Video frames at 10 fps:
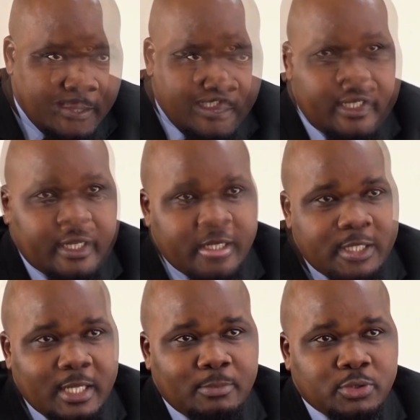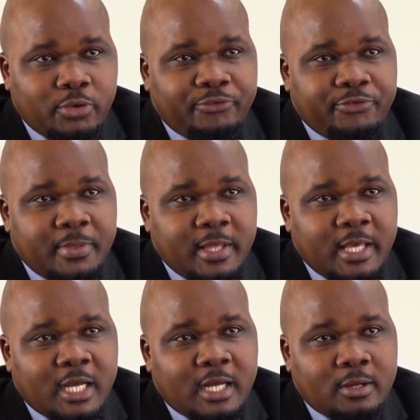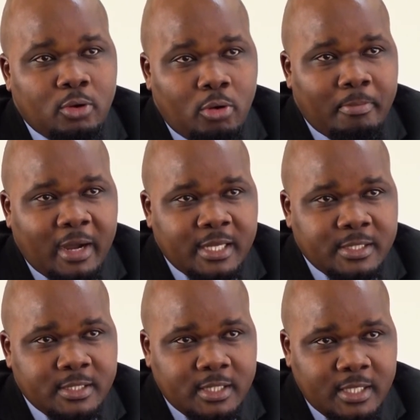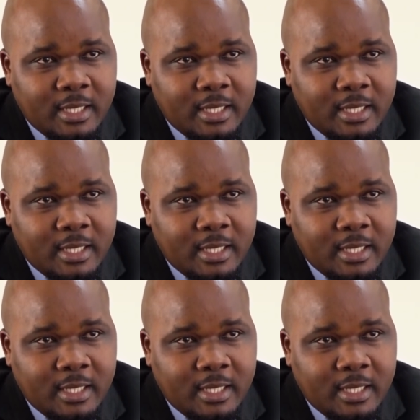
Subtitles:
And in terms of their combined